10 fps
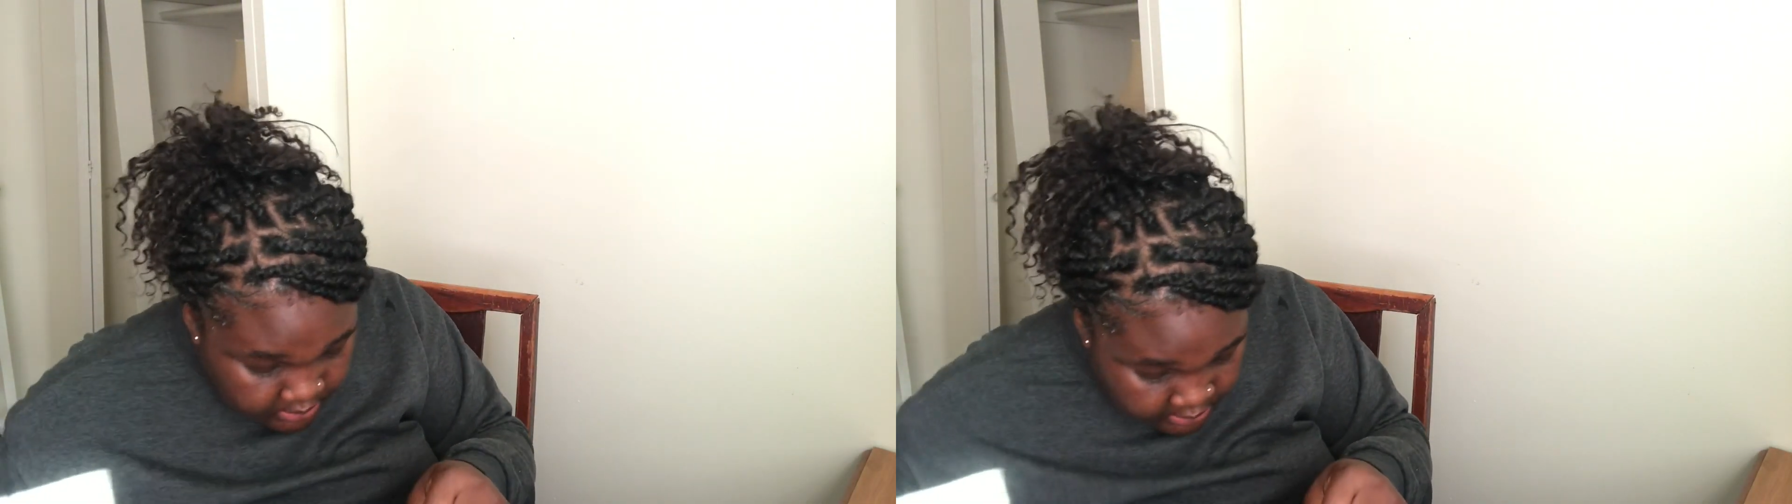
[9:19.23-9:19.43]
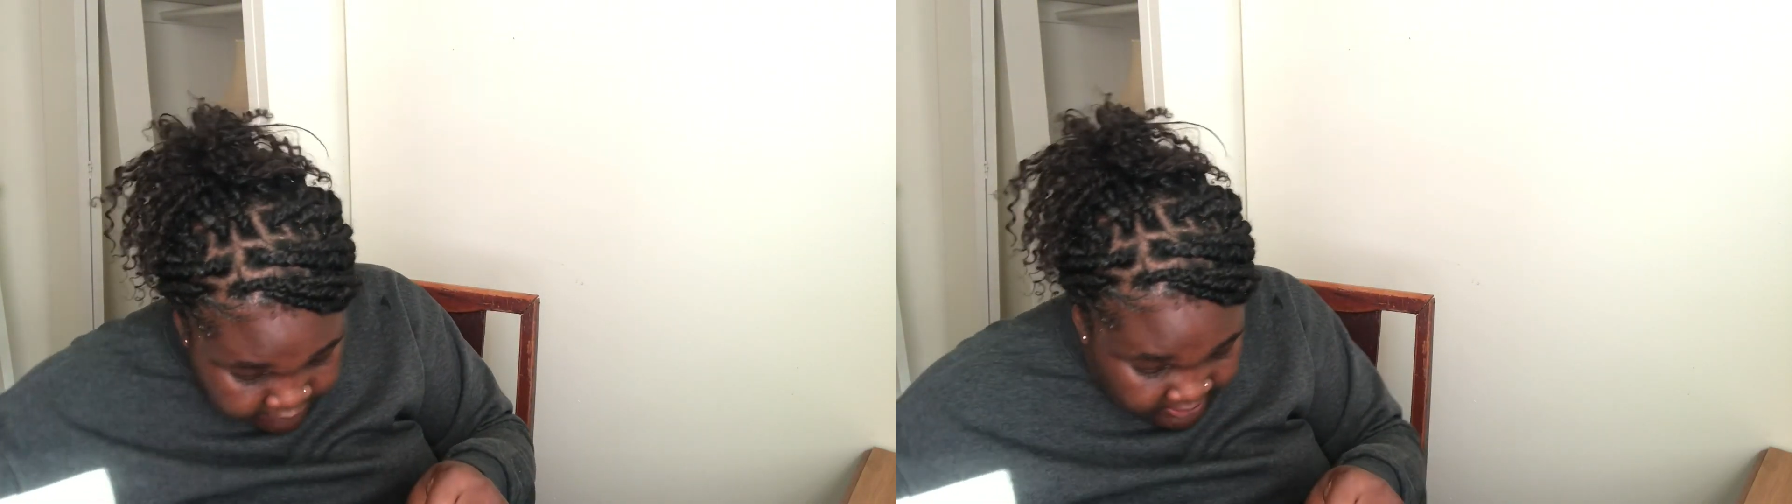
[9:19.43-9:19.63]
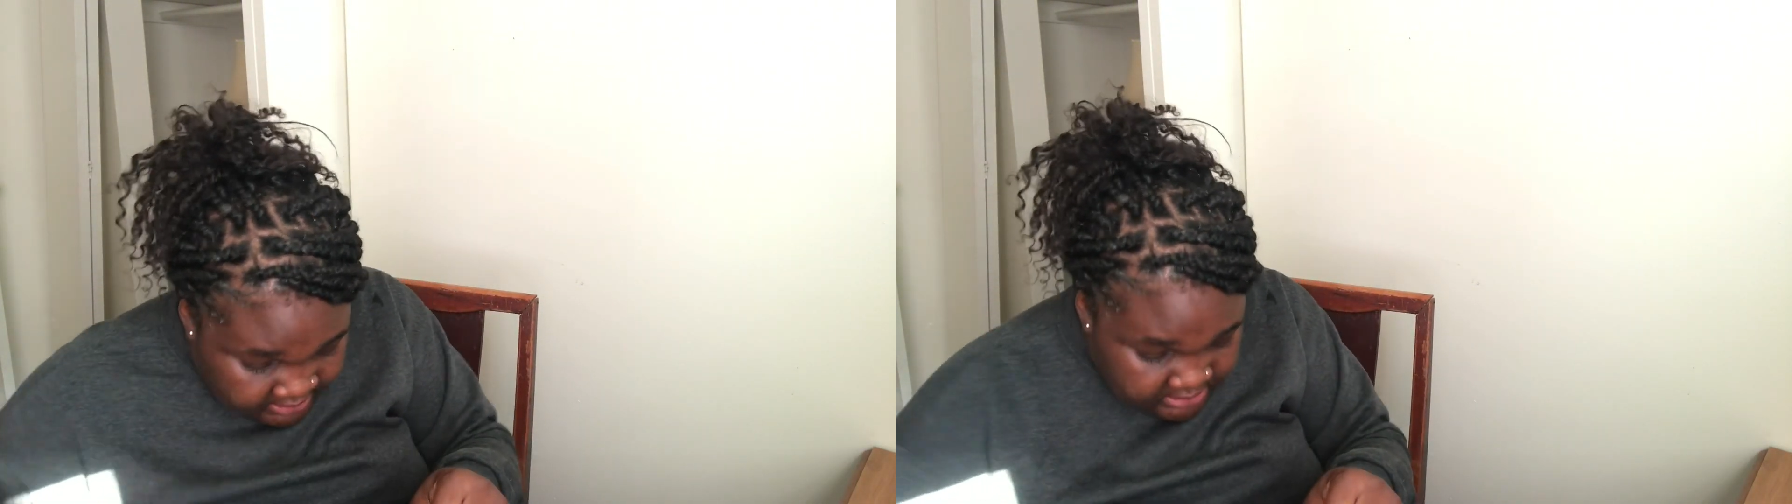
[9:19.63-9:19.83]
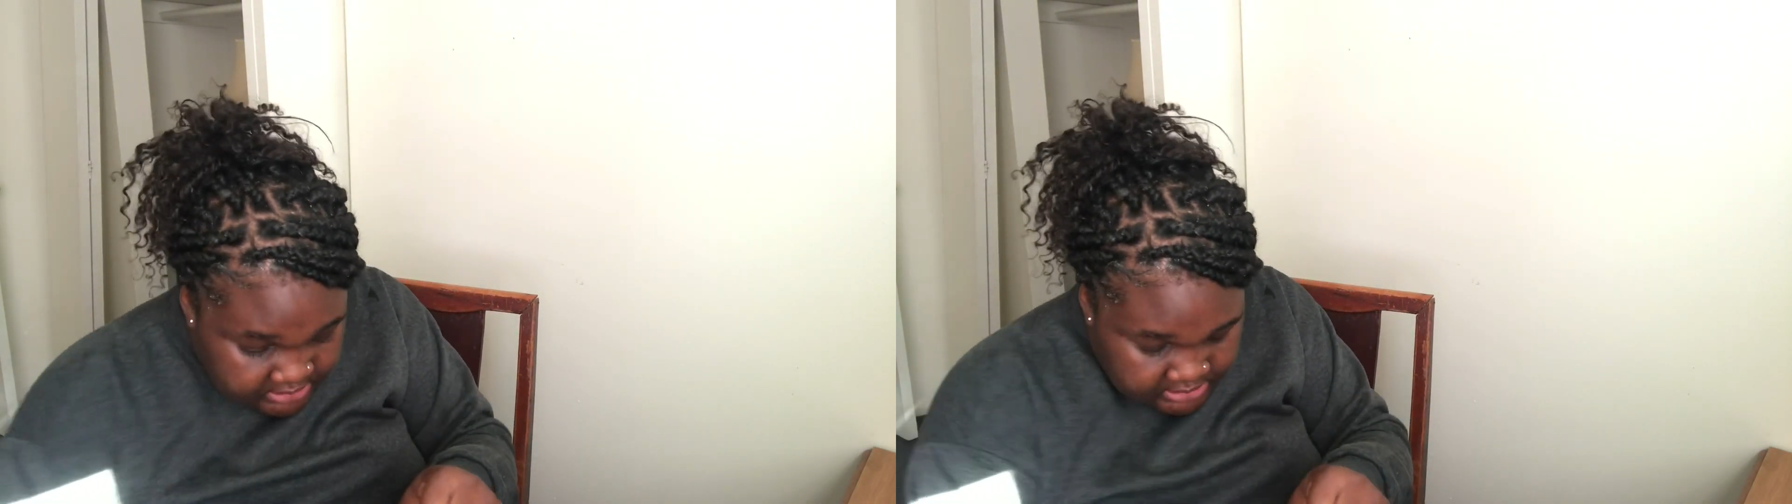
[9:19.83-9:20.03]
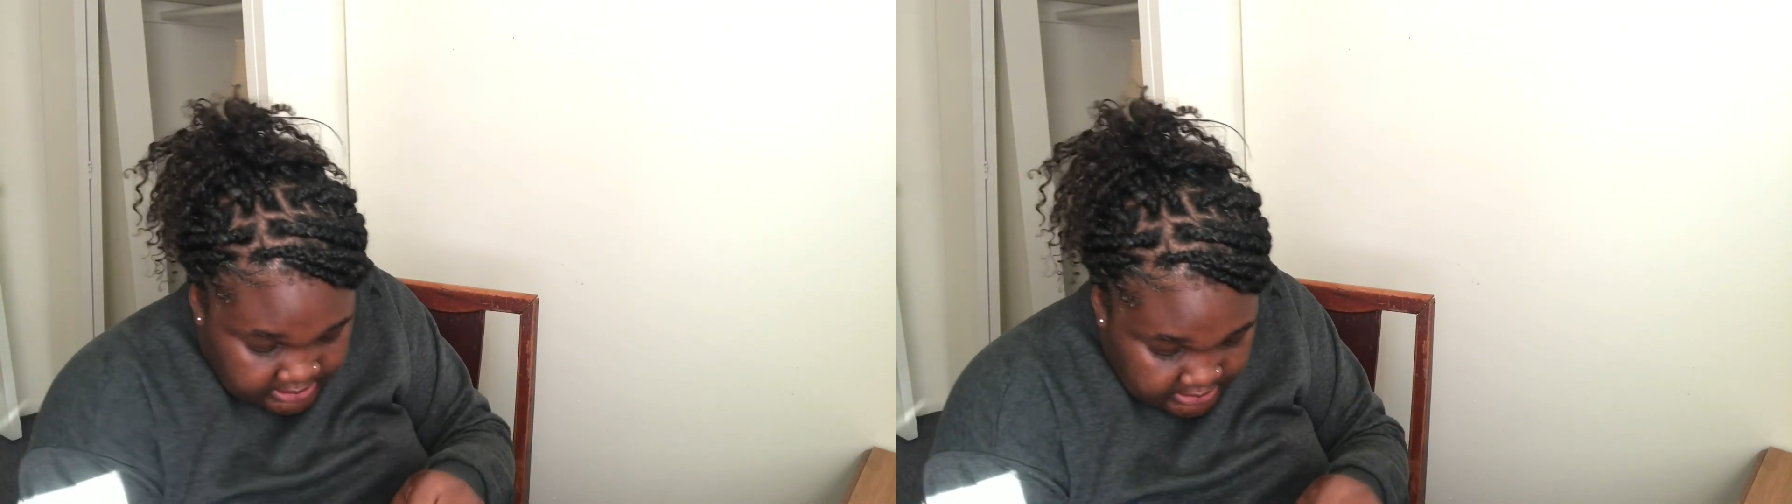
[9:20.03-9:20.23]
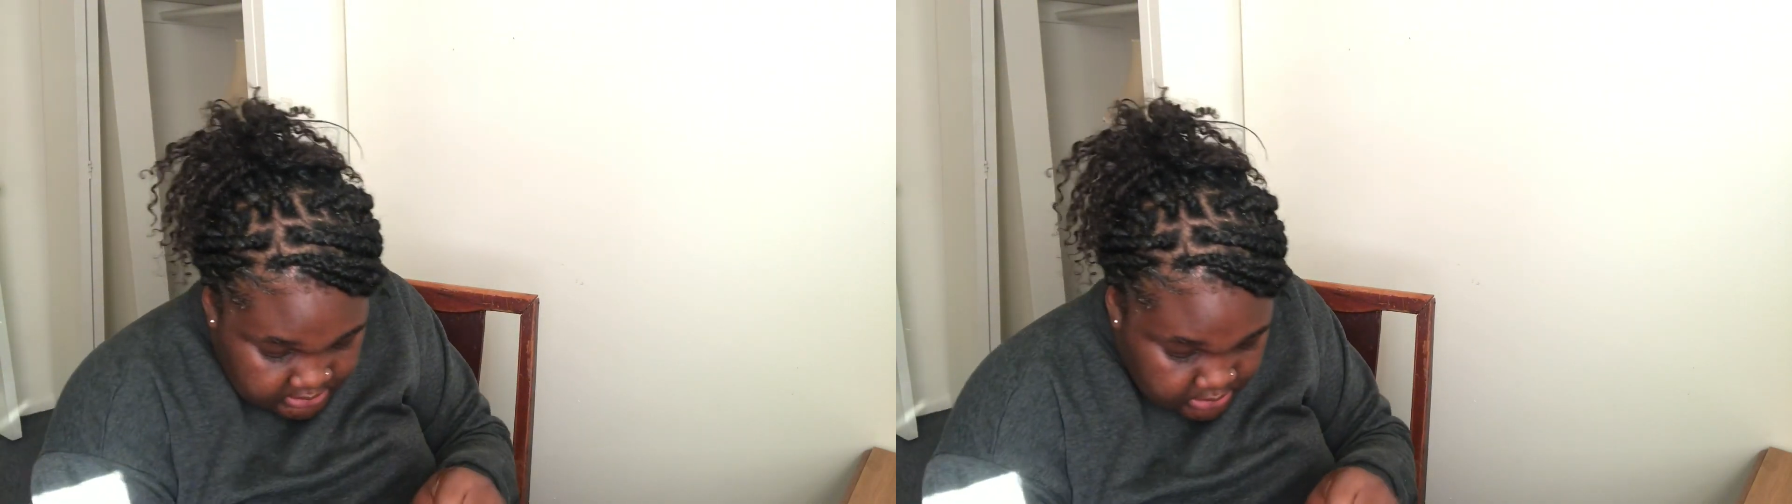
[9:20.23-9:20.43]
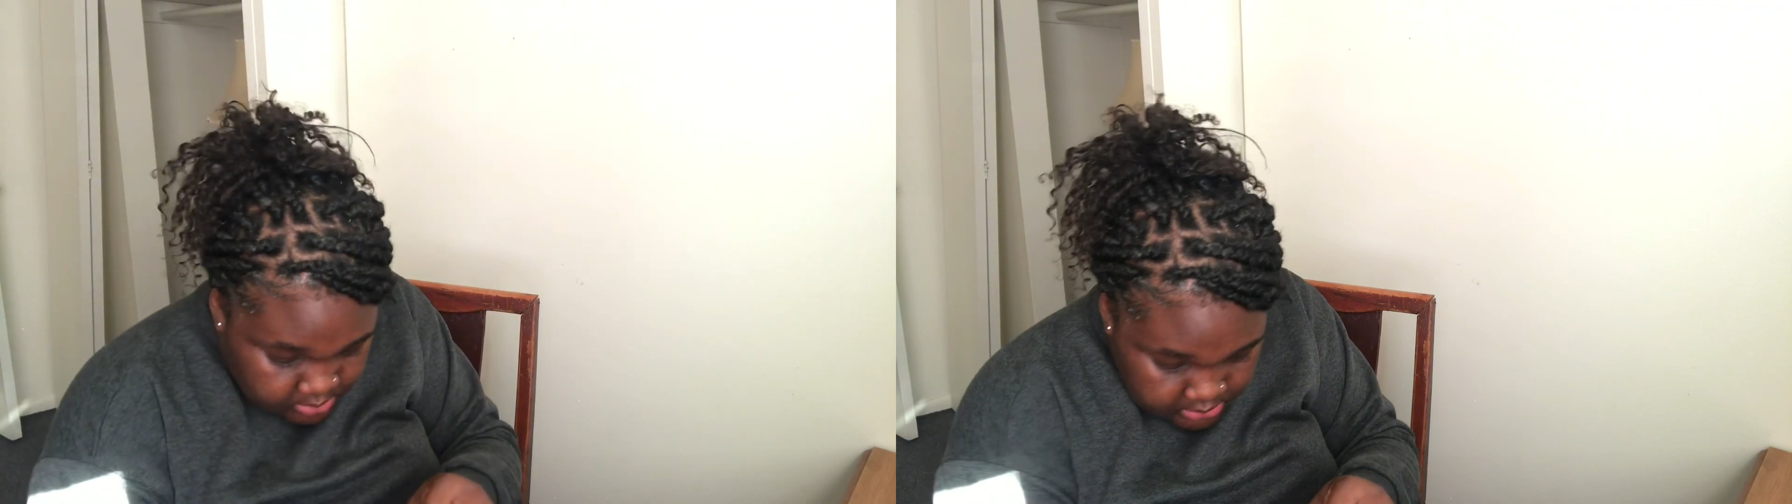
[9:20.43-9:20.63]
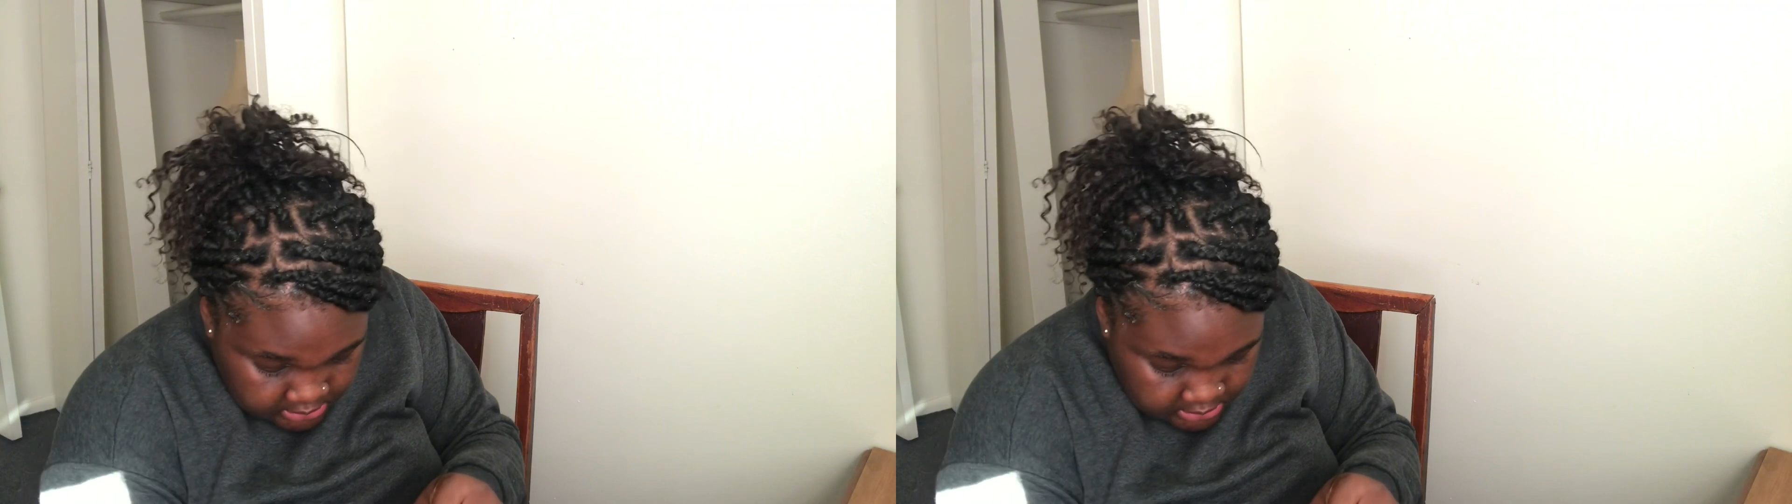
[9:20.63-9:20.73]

if I need to take some